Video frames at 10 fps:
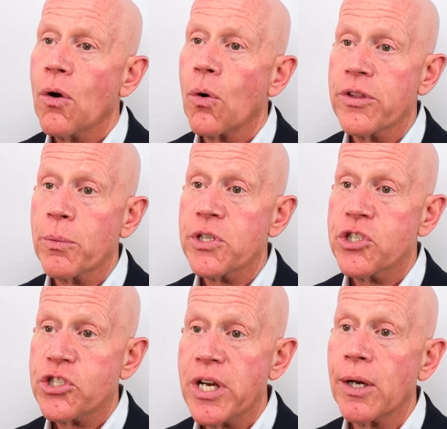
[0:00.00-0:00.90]
or that we'd
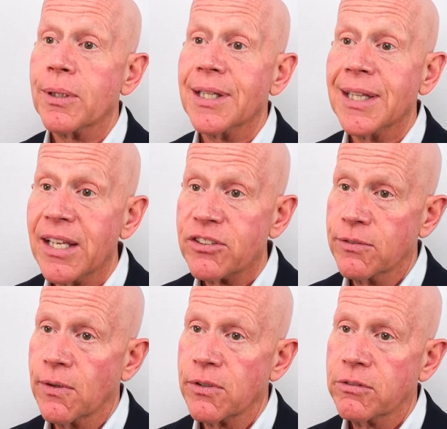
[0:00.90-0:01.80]
shared less
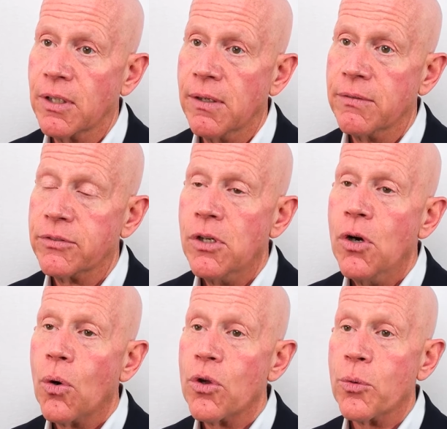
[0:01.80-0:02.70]
of ourselves,
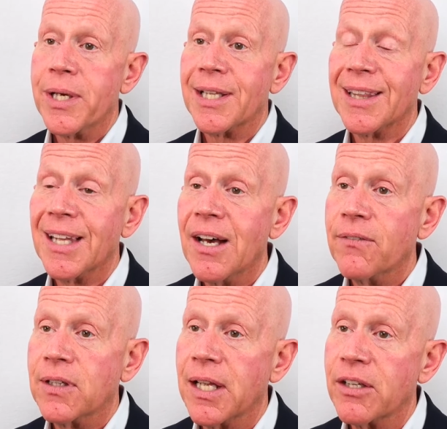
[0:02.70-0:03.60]
or that we had
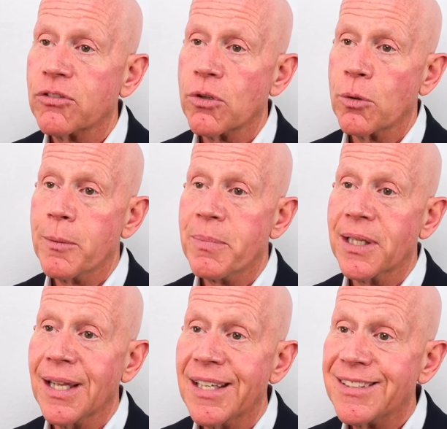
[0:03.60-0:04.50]
loved less, or that we'd
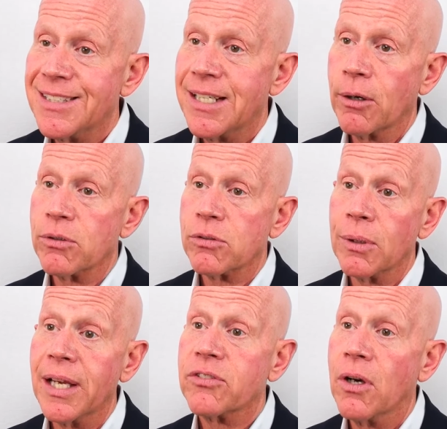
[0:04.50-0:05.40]
been less integrous or
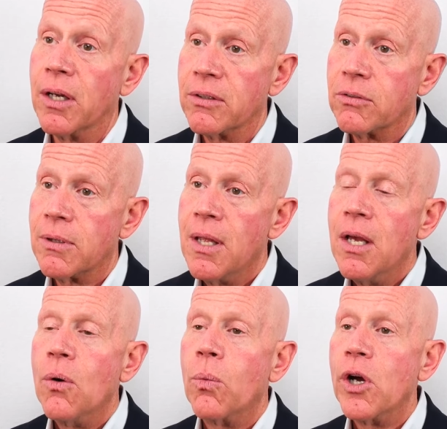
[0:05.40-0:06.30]
less honest.
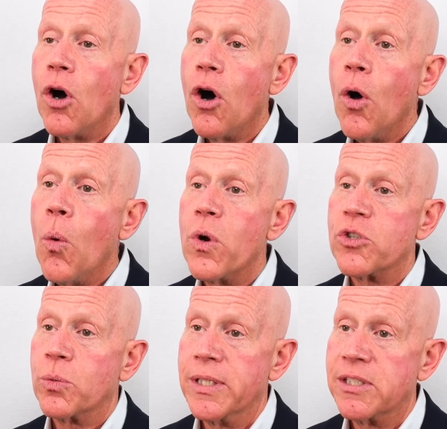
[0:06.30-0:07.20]
We all
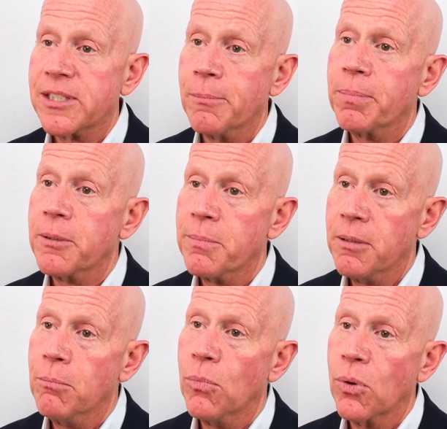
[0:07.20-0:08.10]
wish we had simply
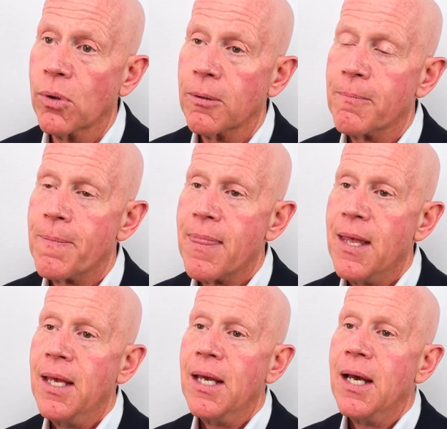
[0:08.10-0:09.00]
been
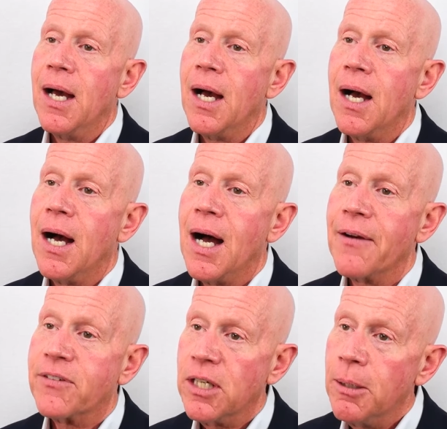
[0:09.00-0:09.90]
more.
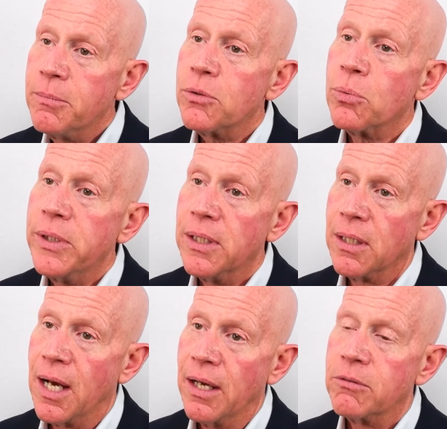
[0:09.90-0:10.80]
I've come to
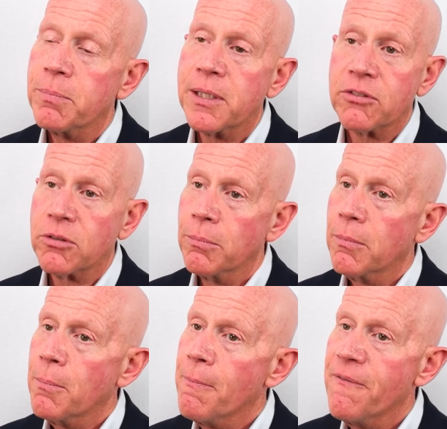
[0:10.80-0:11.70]
realize, because
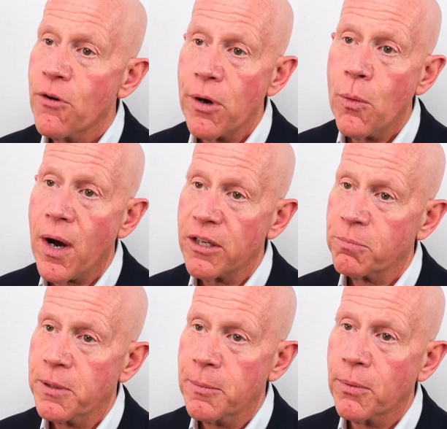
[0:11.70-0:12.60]
some very wise
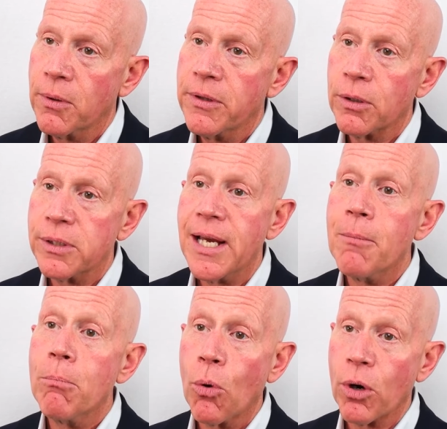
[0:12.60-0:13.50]
people that are
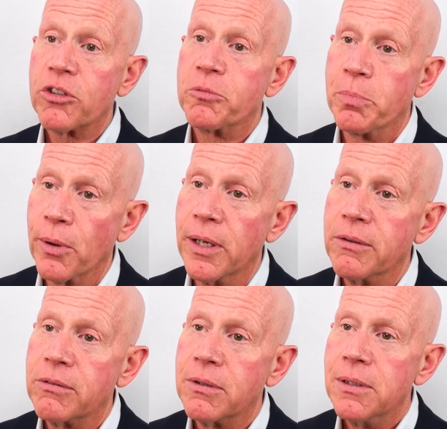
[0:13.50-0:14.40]
yet more
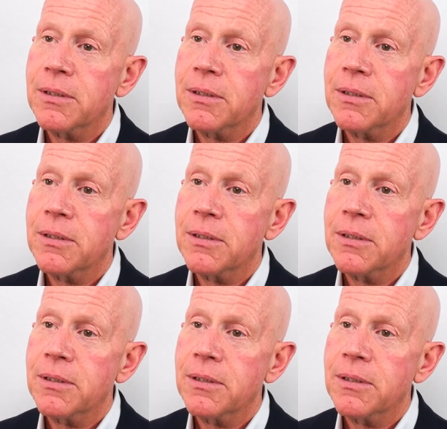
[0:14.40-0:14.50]
experienced,